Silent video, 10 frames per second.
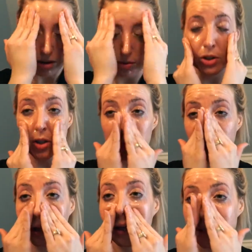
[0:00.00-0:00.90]
Which the
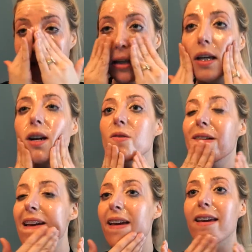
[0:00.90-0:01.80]
Pixi, you
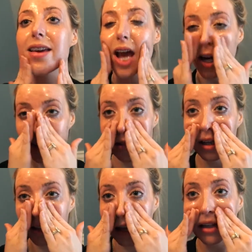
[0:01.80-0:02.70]
can get it to
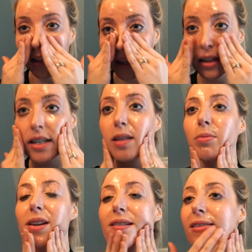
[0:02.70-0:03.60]
glide like this,
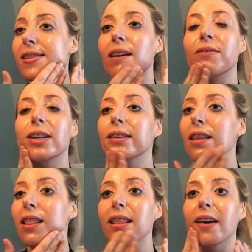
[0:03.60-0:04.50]
but it's
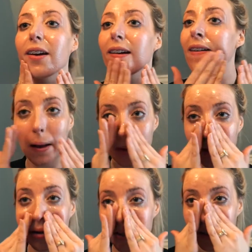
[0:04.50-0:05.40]
definitely thicker and
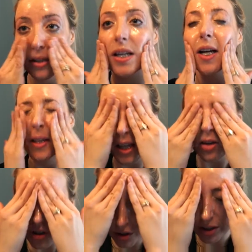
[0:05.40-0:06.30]
it does not like
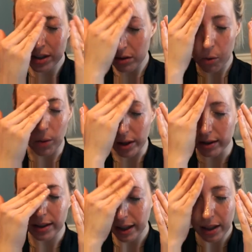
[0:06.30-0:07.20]
turn
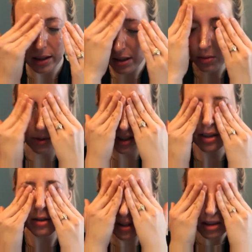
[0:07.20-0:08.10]
oily like this one
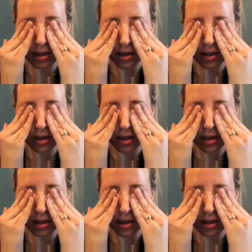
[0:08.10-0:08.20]
does.